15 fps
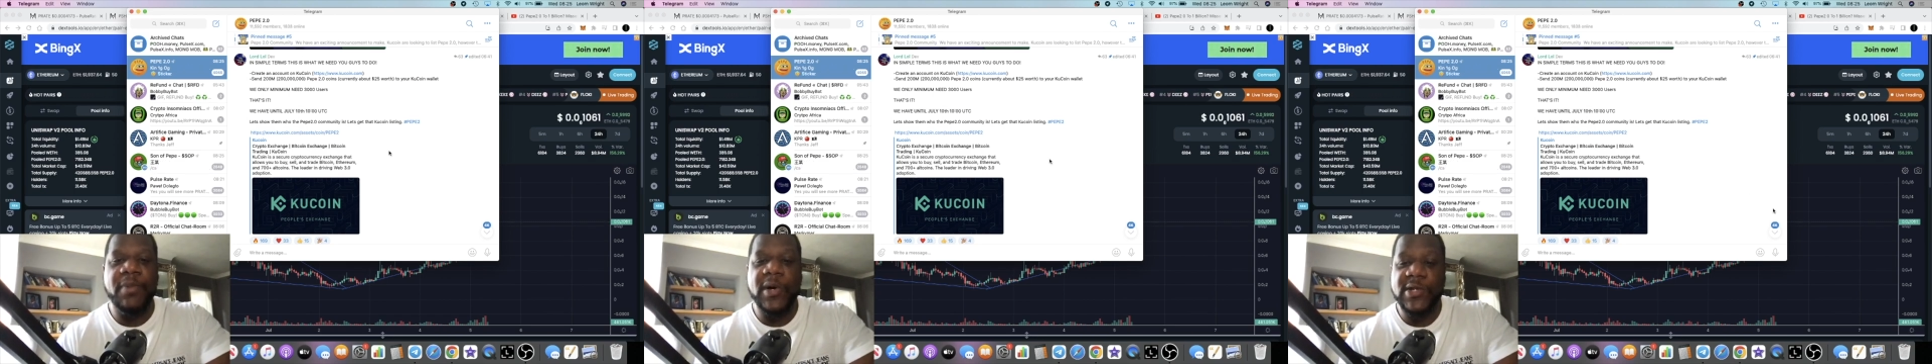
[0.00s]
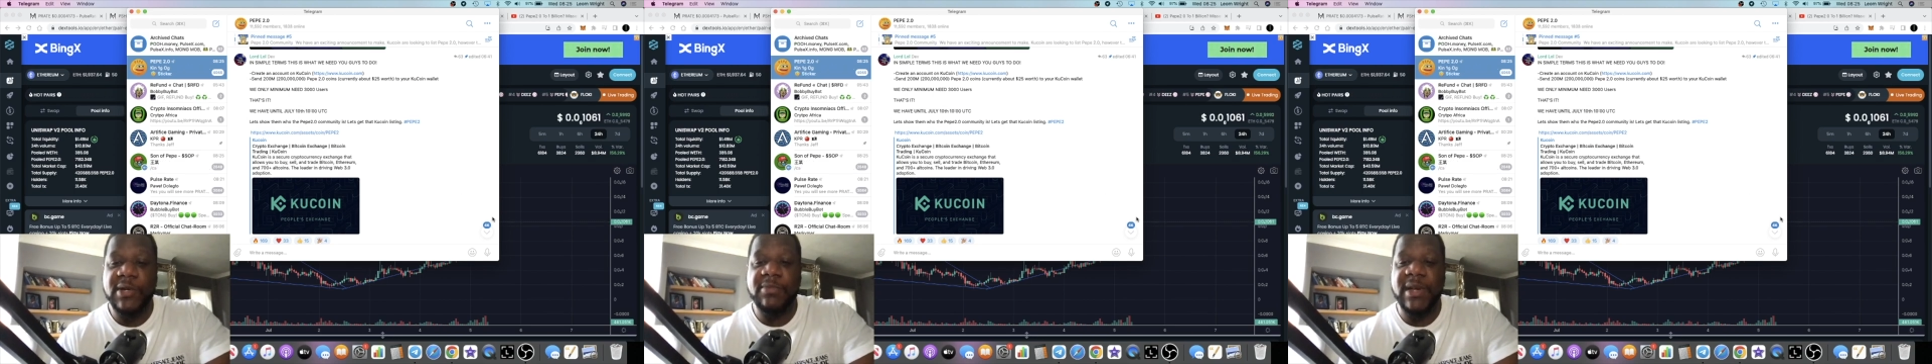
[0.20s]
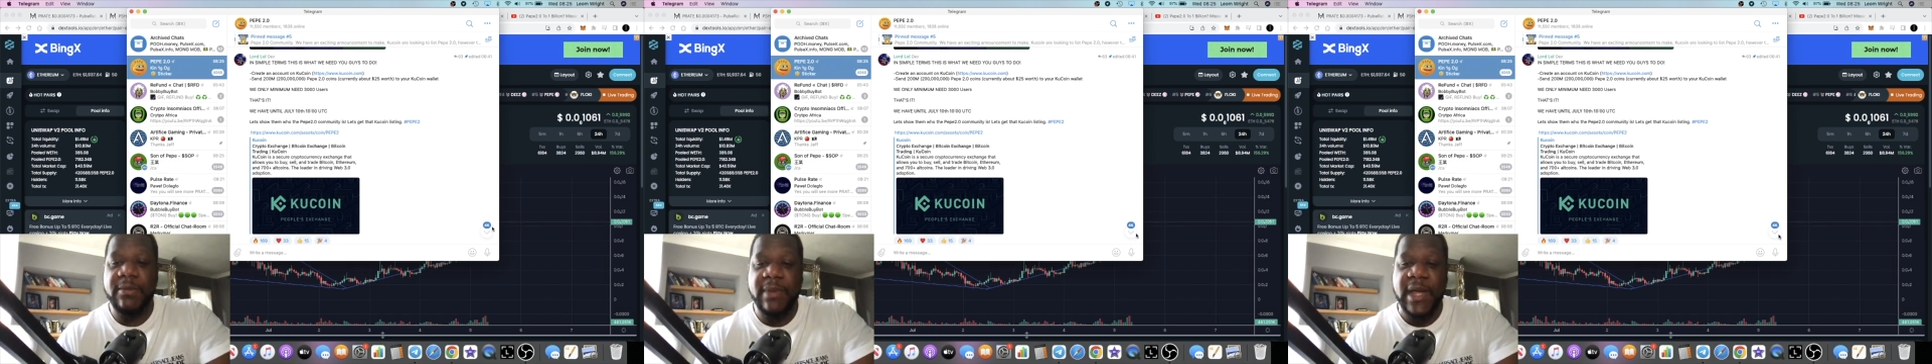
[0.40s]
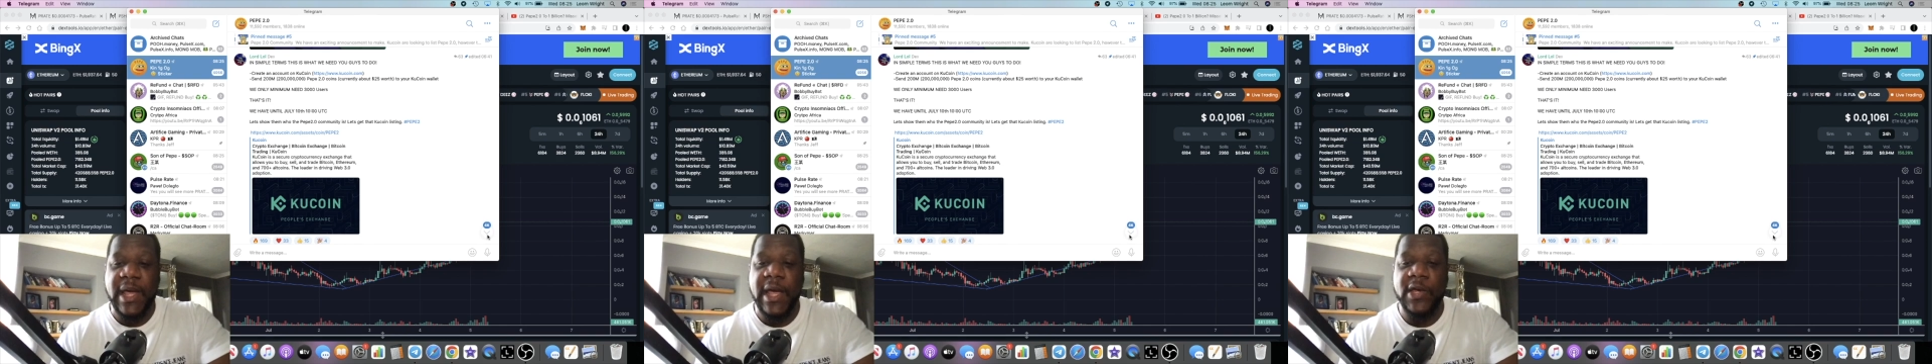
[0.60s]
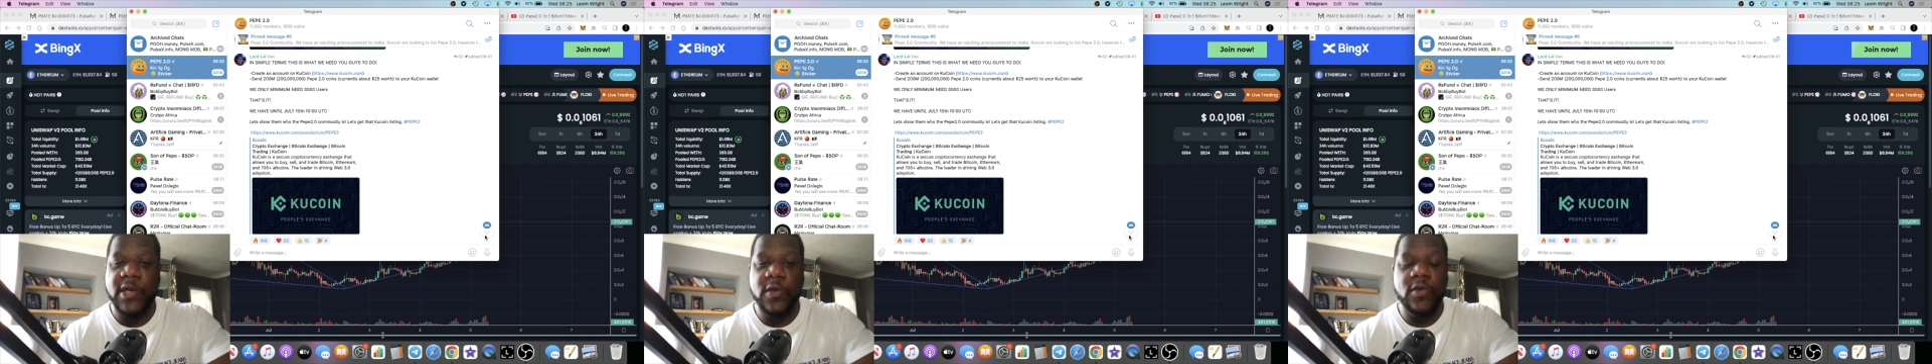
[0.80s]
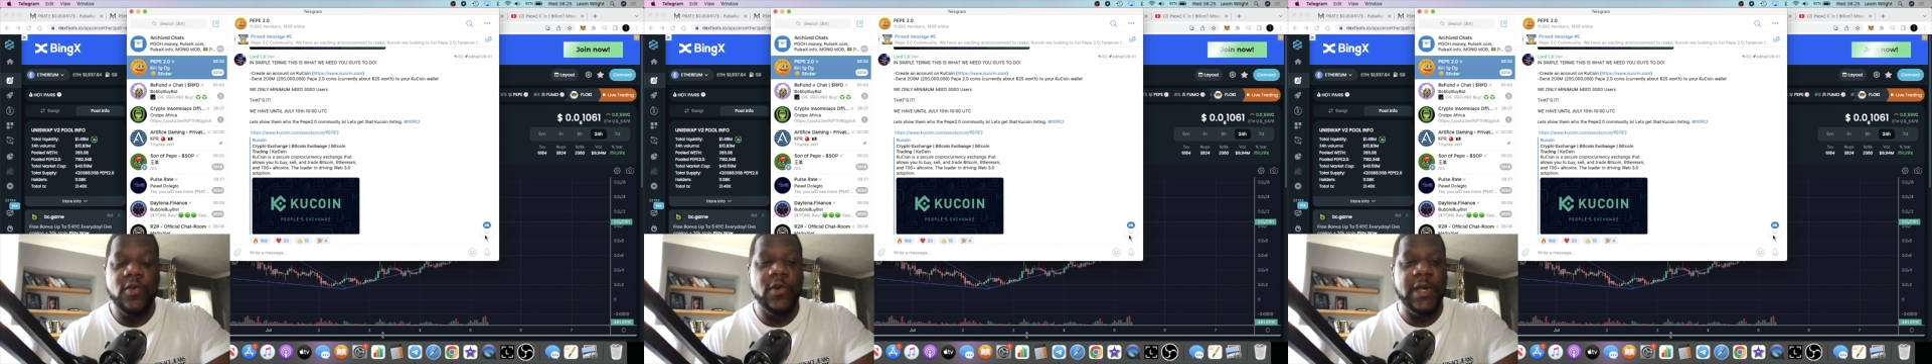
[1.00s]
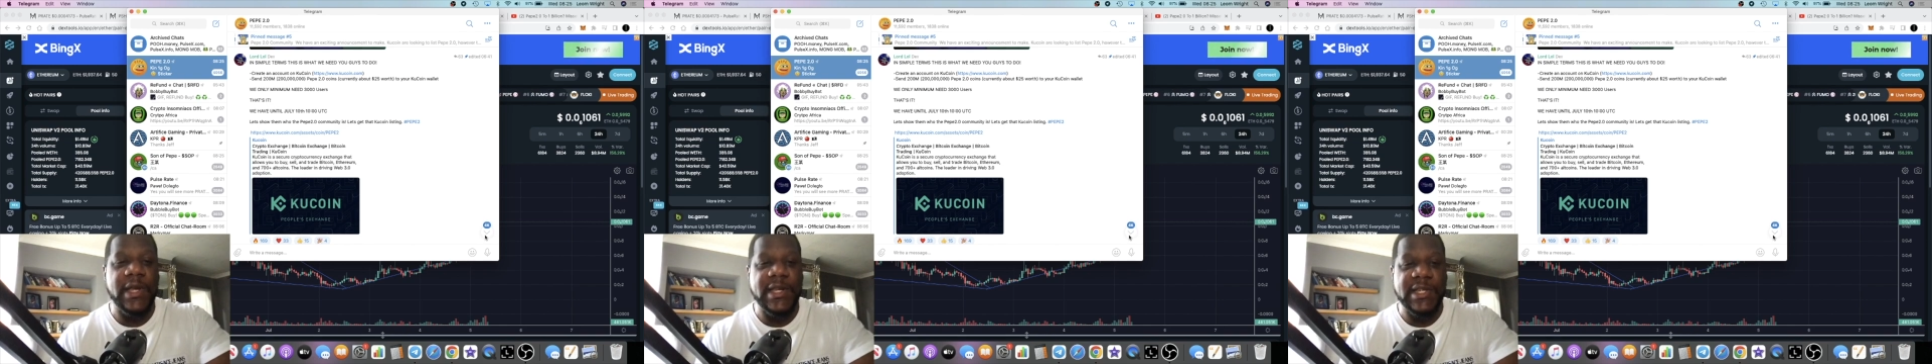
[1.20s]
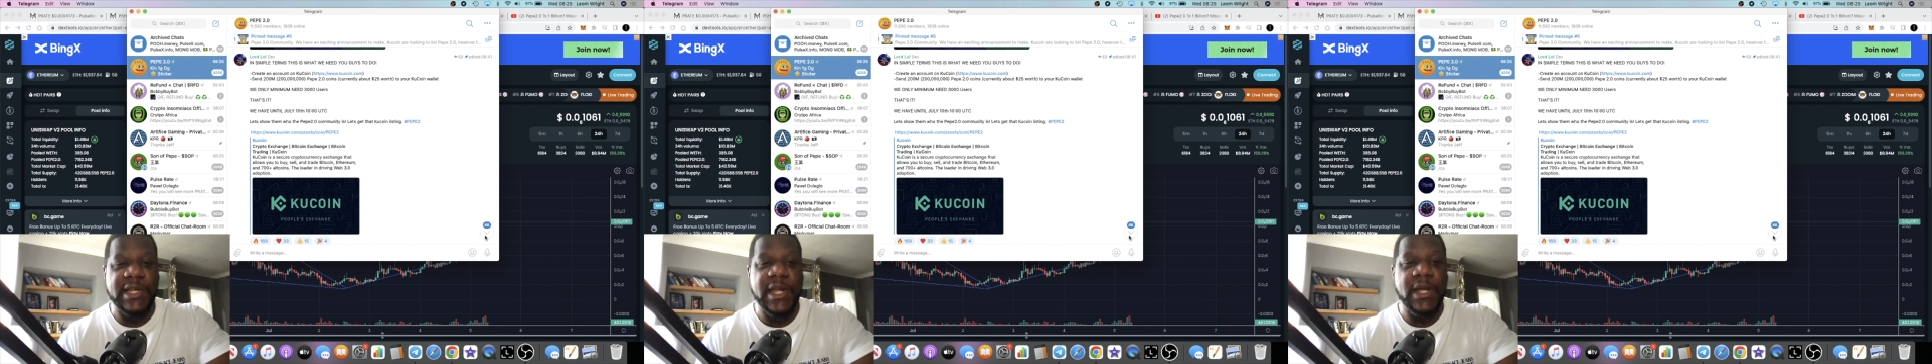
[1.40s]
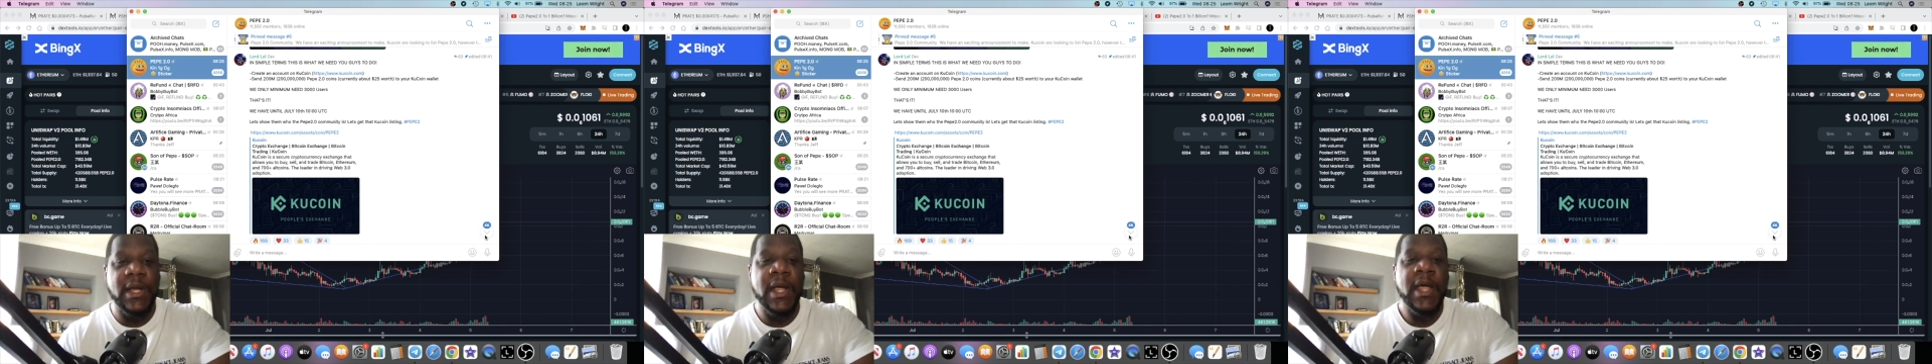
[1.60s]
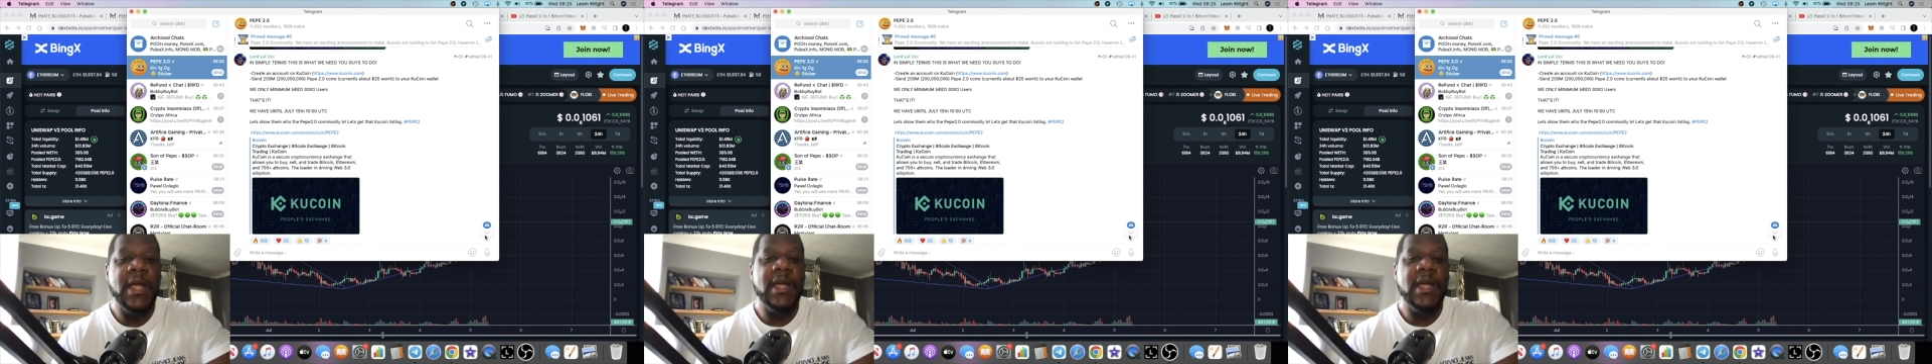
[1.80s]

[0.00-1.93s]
possibly be a KuCoin listing.